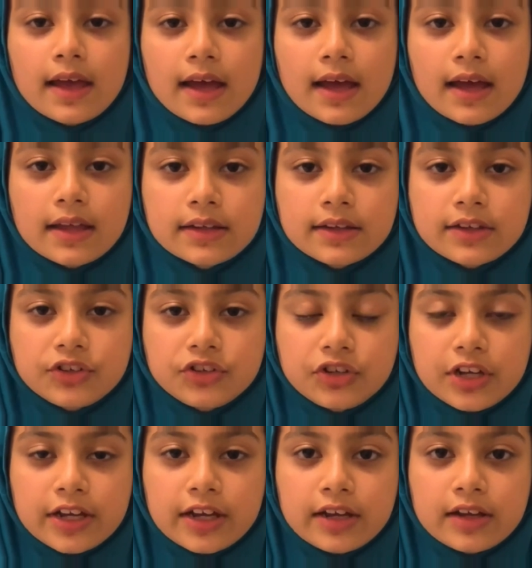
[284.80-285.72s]
And
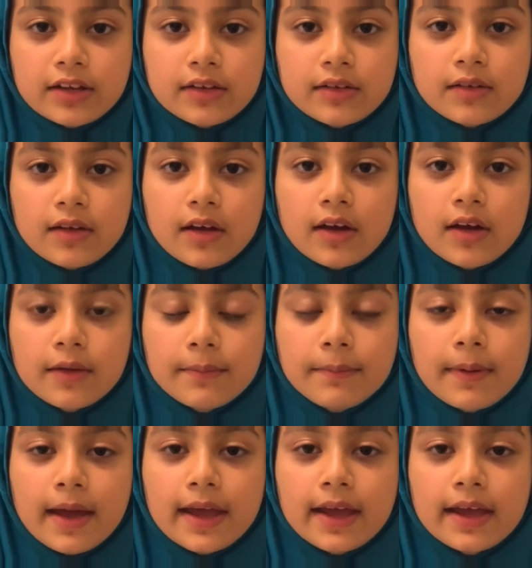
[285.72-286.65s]
she
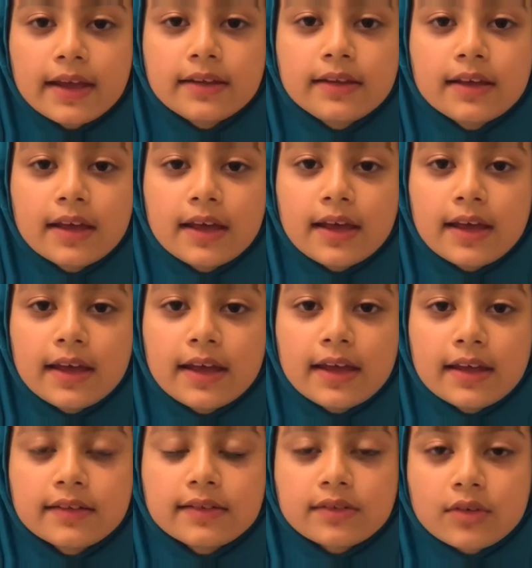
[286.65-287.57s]
obeyed
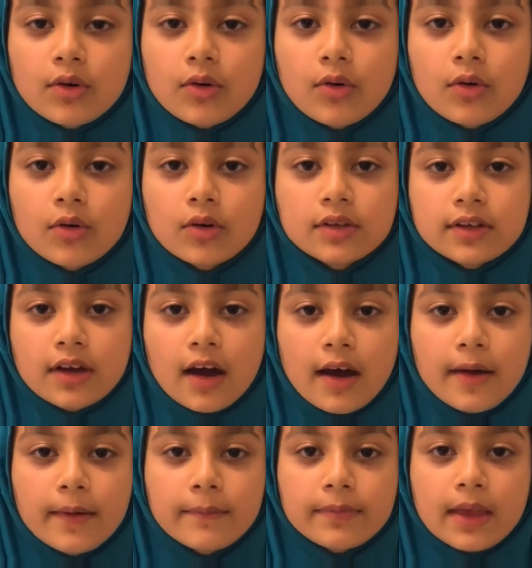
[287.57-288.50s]
his
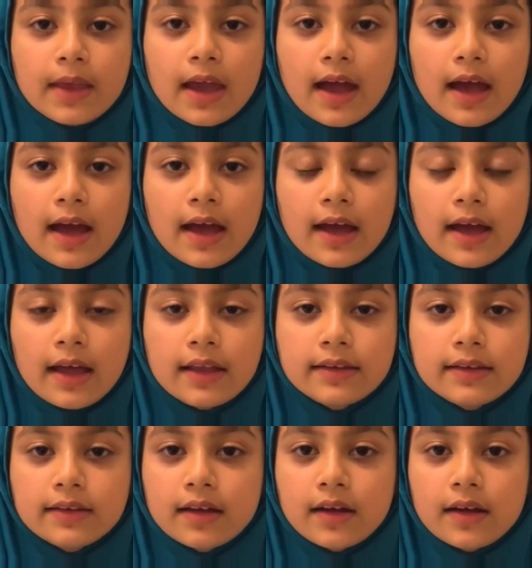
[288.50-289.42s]
order,
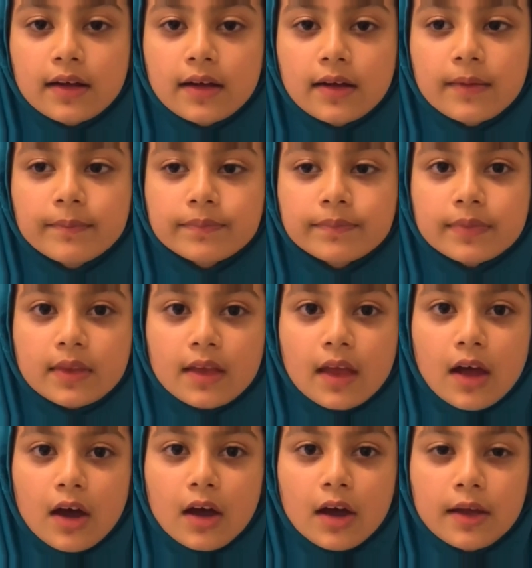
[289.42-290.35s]
and
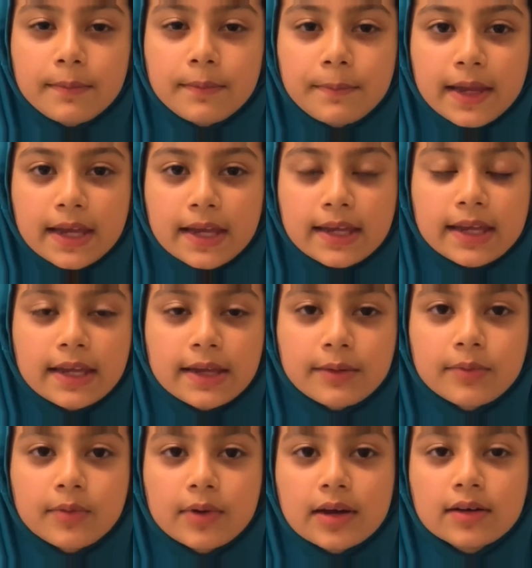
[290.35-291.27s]
hoping
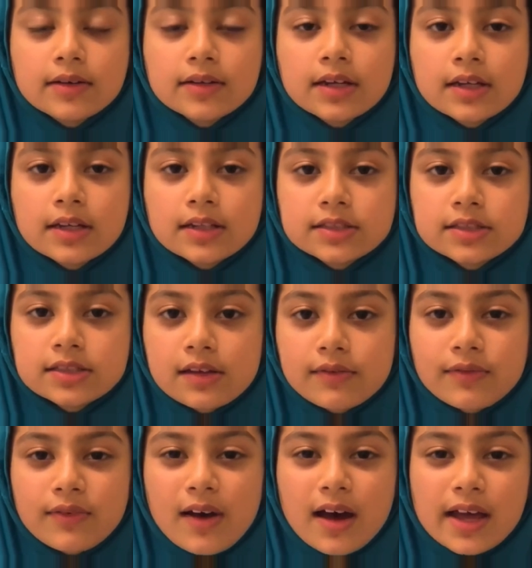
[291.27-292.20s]
he will
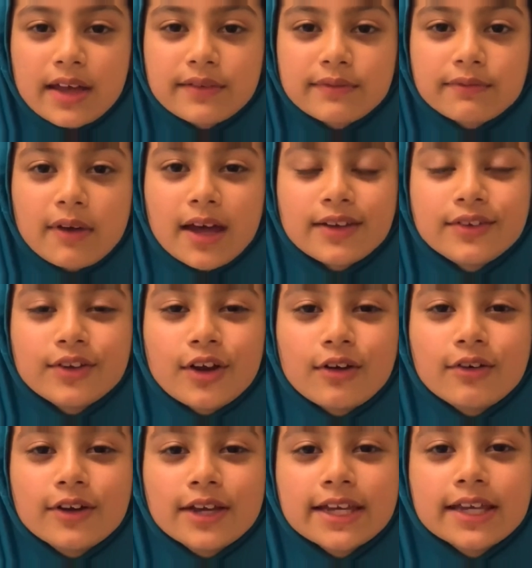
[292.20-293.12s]
survive and
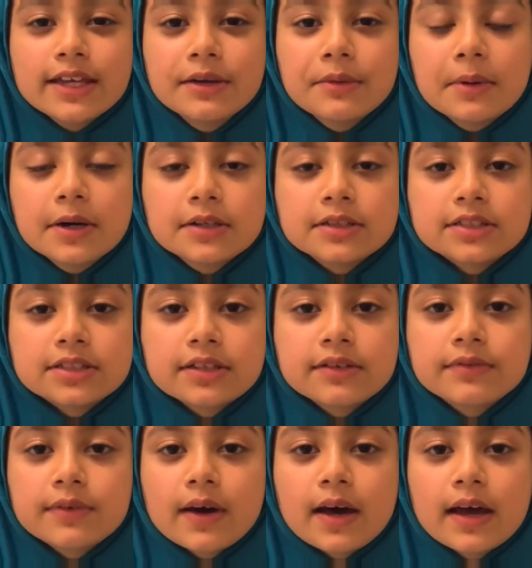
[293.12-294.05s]
knowing he will
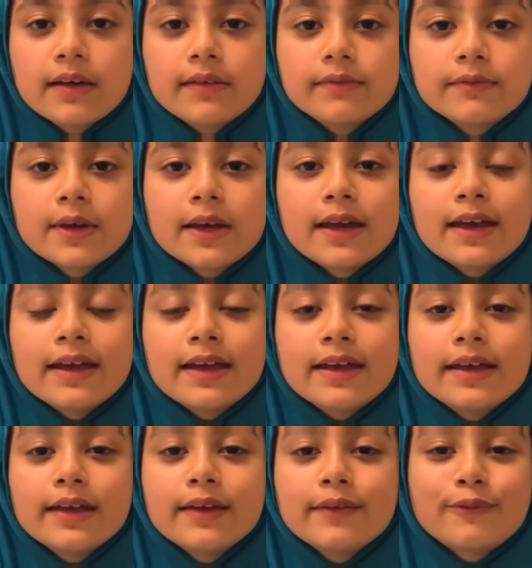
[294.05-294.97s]
survive.
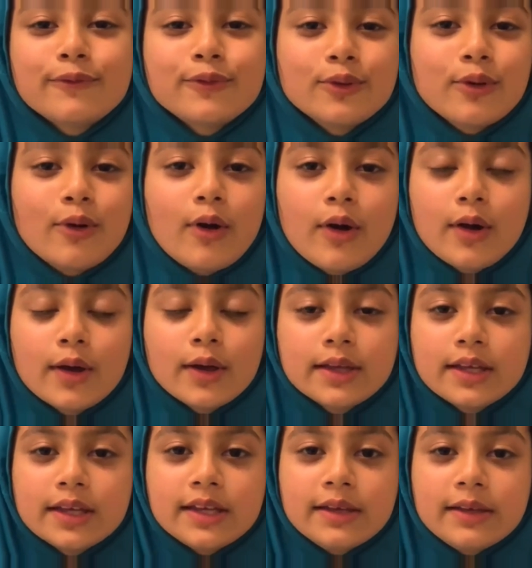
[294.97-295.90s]
If not,
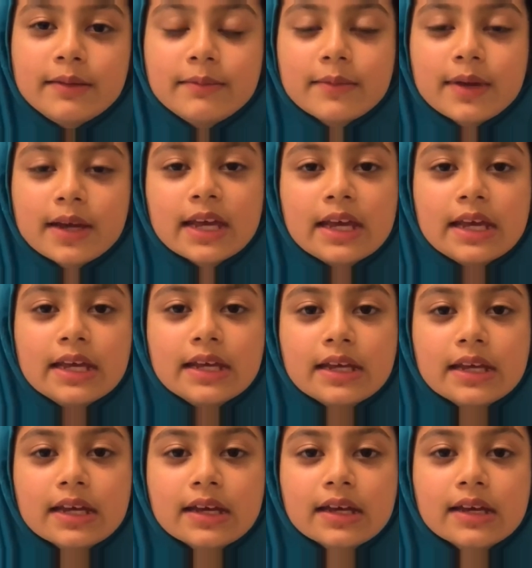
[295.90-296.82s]
he
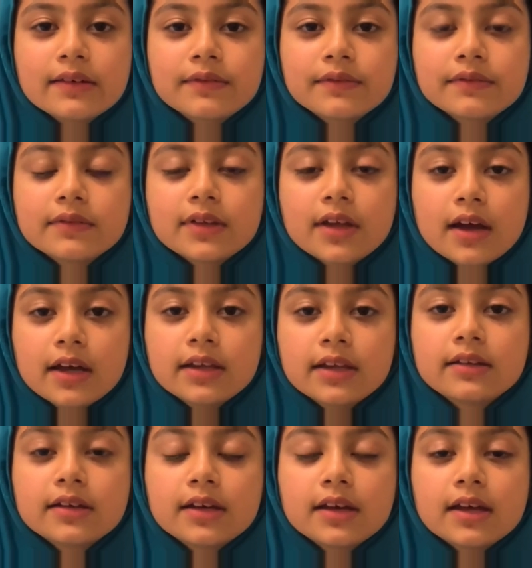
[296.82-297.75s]
may have
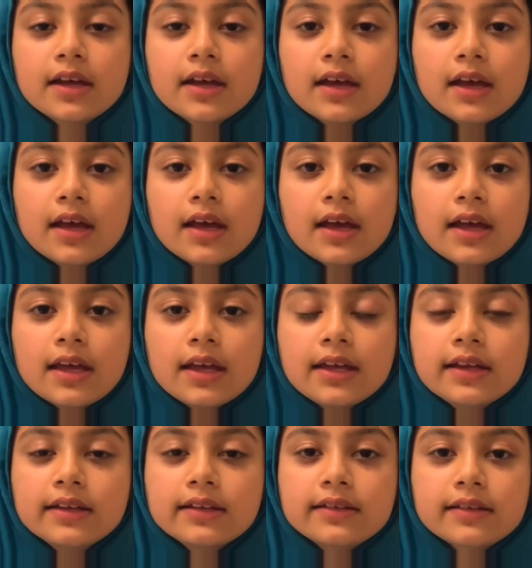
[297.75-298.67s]
died.
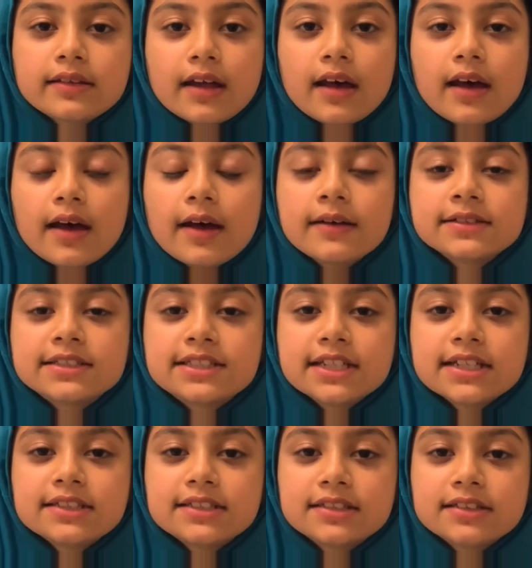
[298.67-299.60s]
His
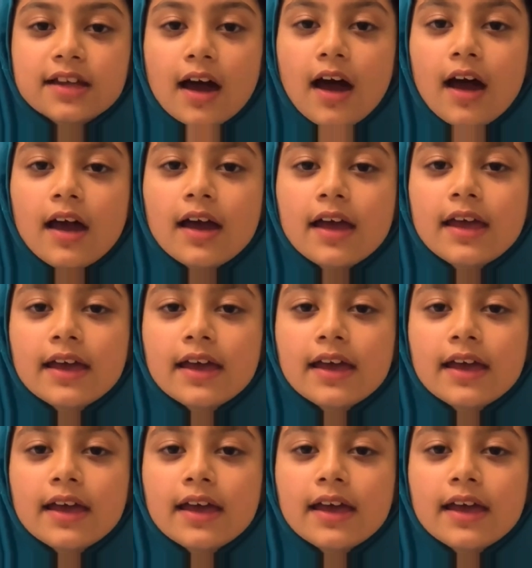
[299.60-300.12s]
sister